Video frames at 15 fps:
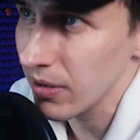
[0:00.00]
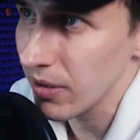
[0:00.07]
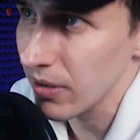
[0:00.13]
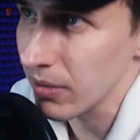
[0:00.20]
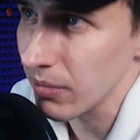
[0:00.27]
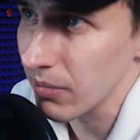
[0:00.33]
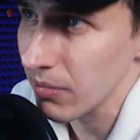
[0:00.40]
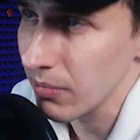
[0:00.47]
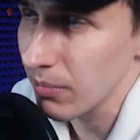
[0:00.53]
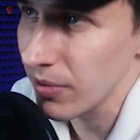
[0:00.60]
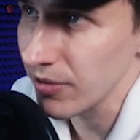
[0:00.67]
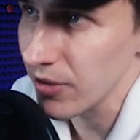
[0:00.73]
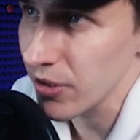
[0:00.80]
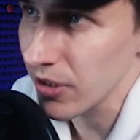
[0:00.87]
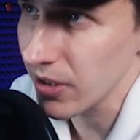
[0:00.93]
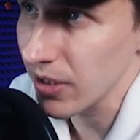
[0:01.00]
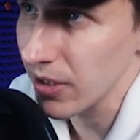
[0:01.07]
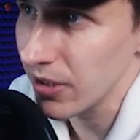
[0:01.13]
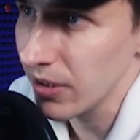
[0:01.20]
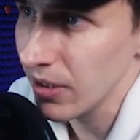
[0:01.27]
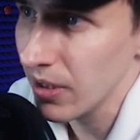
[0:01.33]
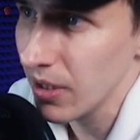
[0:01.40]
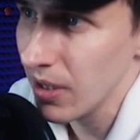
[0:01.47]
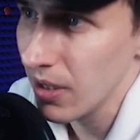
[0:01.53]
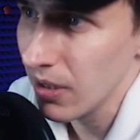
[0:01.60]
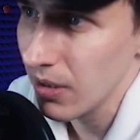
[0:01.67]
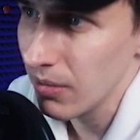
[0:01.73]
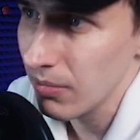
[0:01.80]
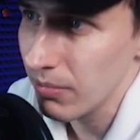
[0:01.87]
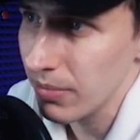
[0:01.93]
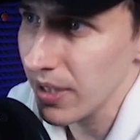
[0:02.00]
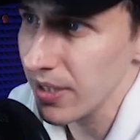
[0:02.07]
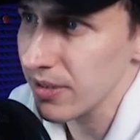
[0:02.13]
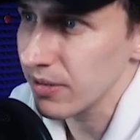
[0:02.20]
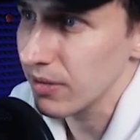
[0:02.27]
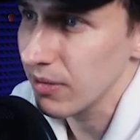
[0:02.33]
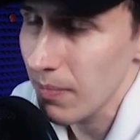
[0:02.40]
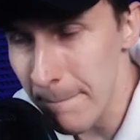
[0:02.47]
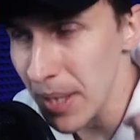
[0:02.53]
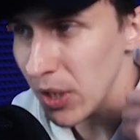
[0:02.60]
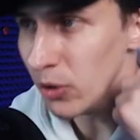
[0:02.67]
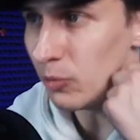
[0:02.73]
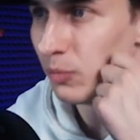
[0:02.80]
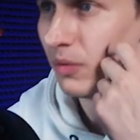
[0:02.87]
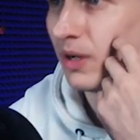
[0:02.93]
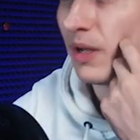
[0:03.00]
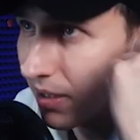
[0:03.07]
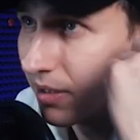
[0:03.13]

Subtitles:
and position it here, paste, boom.